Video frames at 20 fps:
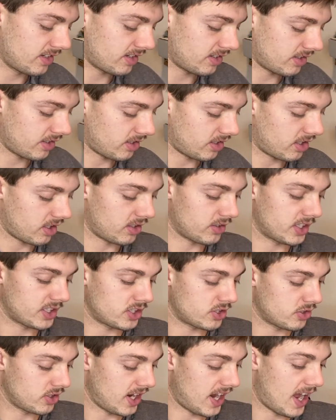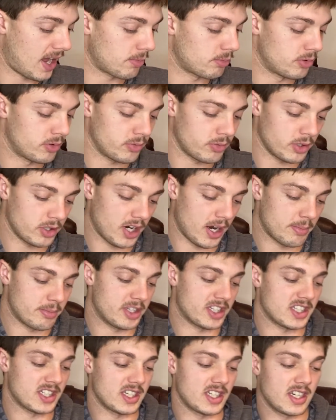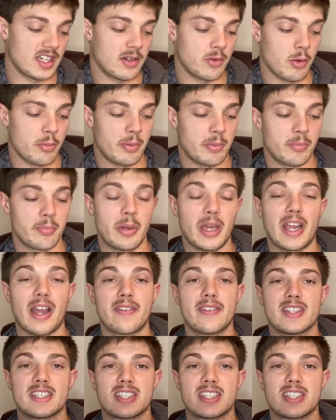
we'll grab this, we'll pick on this